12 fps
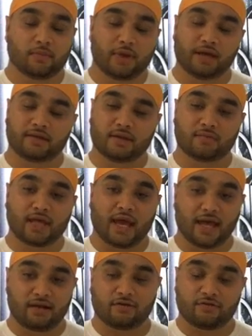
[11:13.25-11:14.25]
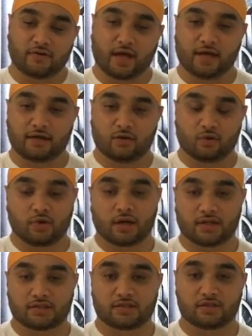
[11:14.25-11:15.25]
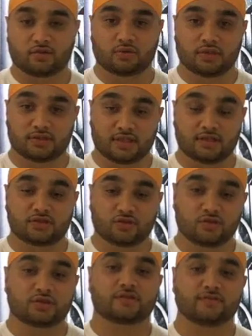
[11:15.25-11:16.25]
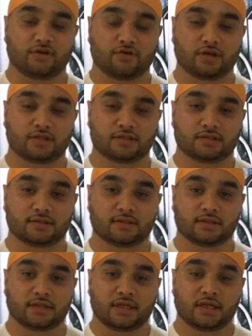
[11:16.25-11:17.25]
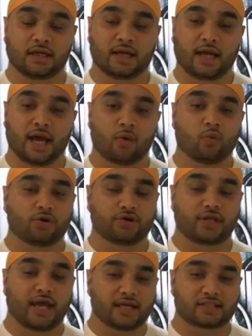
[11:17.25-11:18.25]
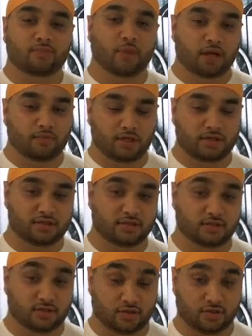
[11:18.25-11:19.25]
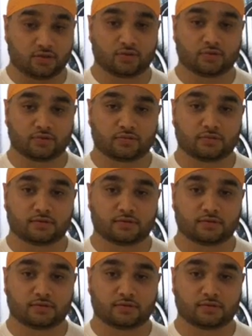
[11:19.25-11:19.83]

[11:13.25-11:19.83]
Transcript: make them the head of an organisation called the Sikh Students Federation. And what did they ask Bhai Amrik Singh Ji to do?